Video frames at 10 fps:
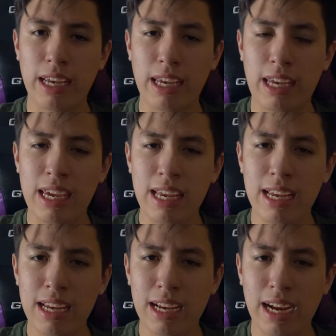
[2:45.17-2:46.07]

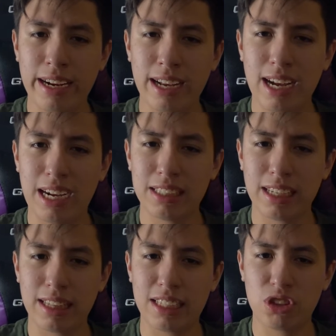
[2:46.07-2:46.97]
he kind of has
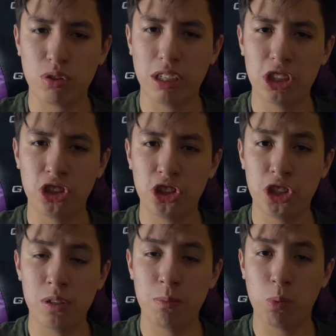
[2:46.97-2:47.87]
like this
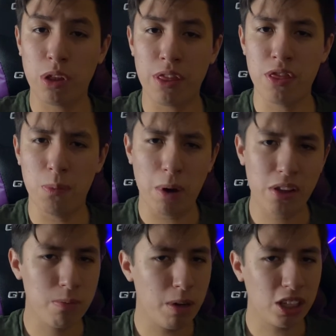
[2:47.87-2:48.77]
relationship with the
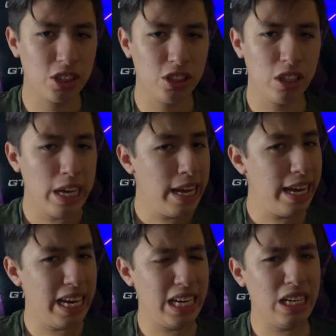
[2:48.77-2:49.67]
mother boxes,
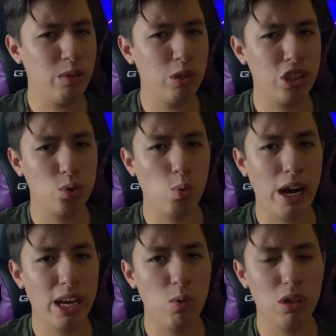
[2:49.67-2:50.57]
and which is
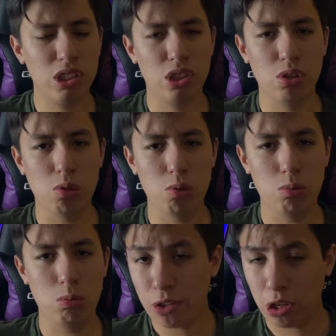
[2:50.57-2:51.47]
why he wants
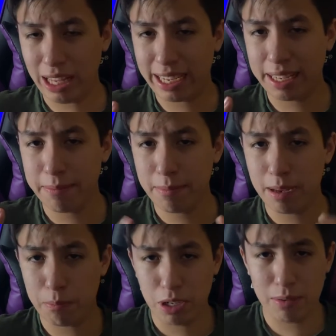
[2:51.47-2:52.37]
to collect them
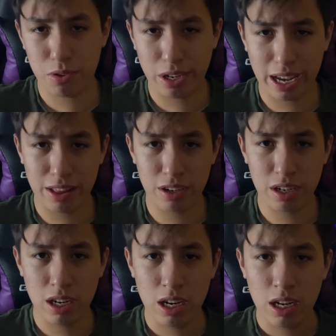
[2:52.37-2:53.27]
and put them together
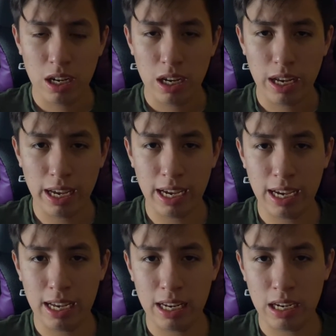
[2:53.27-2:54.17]

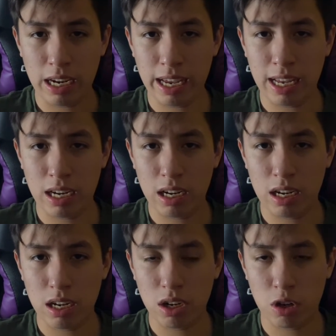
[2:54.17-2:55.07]
and then
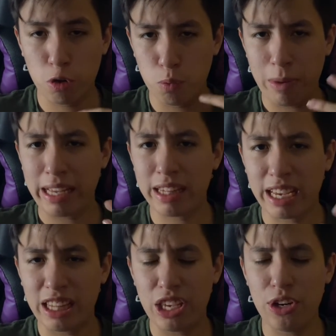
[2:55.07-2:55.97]
to make like
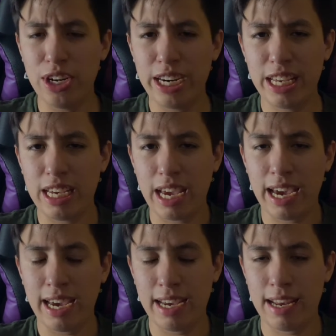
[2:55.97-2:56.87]
the unity,
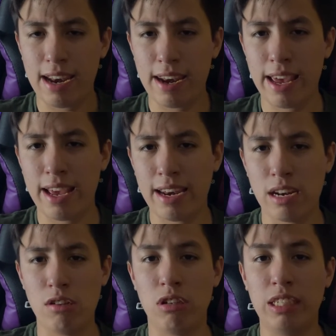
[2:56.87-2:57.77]
and
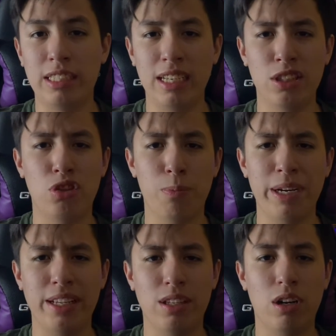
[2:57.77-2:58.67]
then he says to
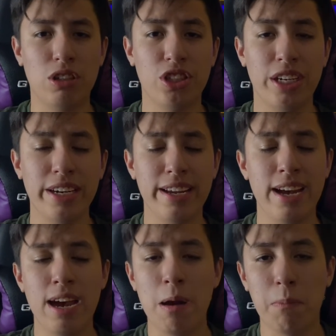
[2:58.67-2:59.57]
bring Darkseid.
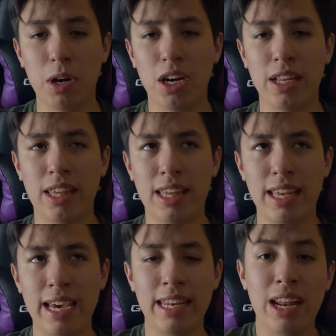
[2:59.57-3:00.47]
And